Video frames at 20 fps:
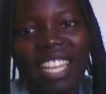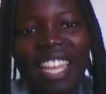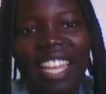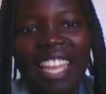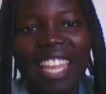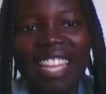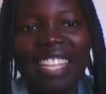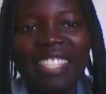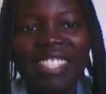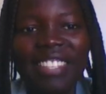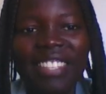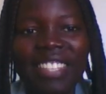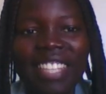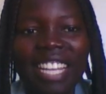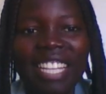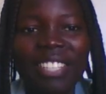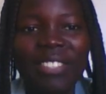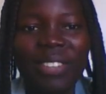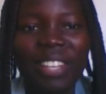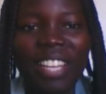And so
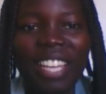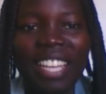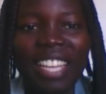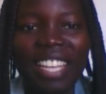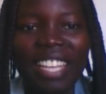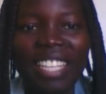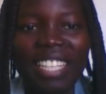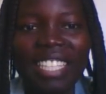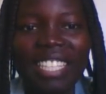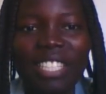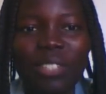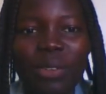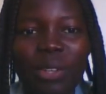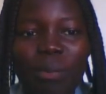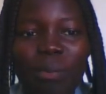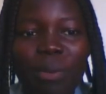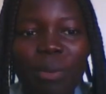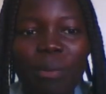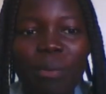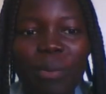that way it will
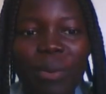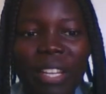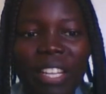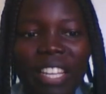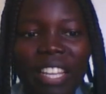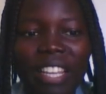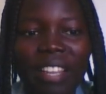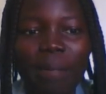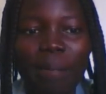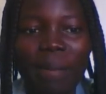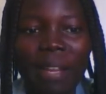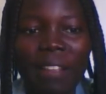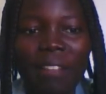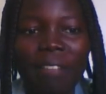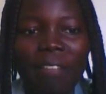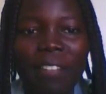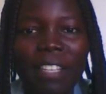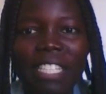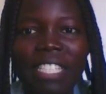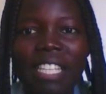be bringing my
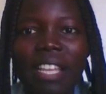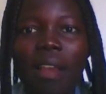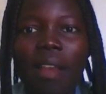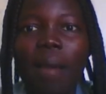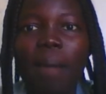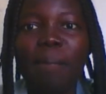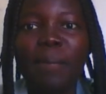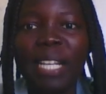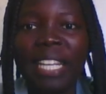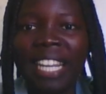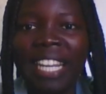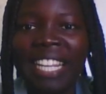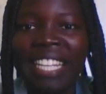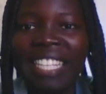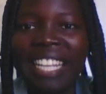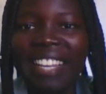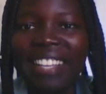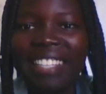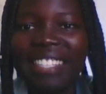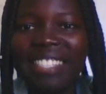face. But right
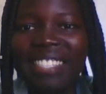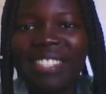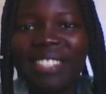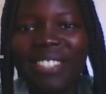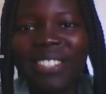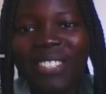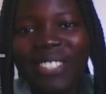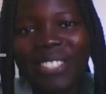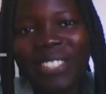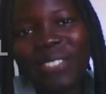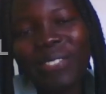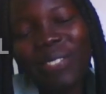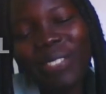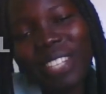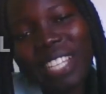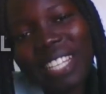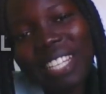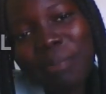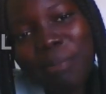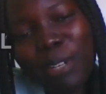now it's not going to
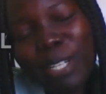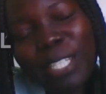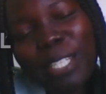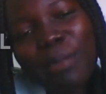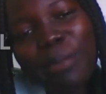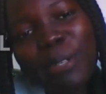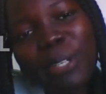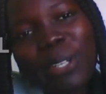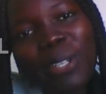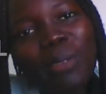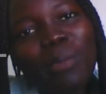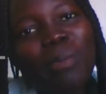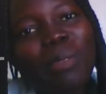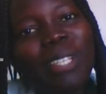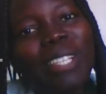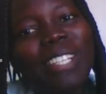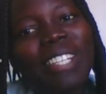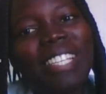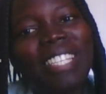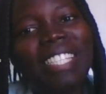be possible
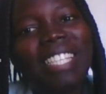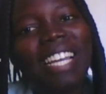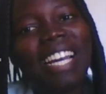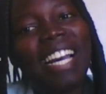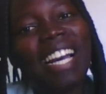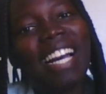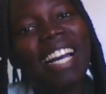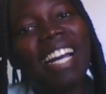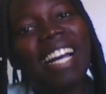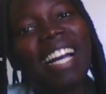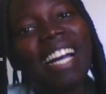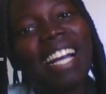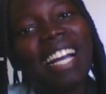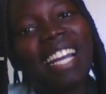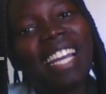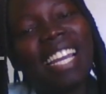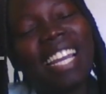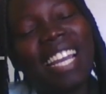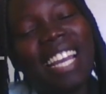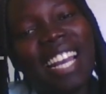because
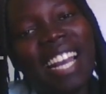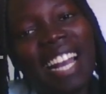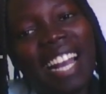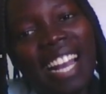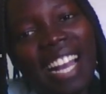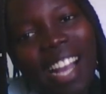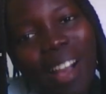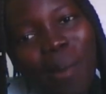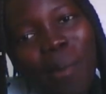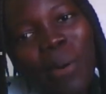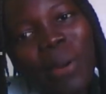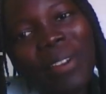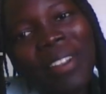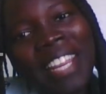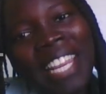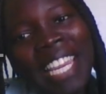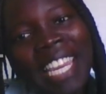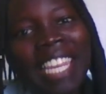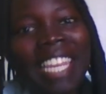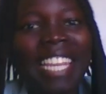I'm
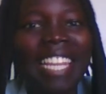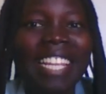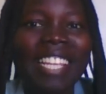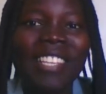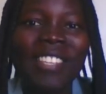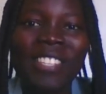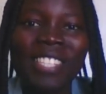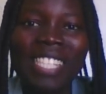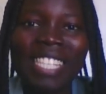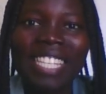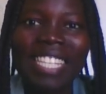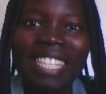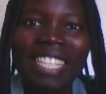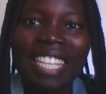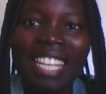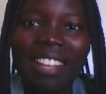already using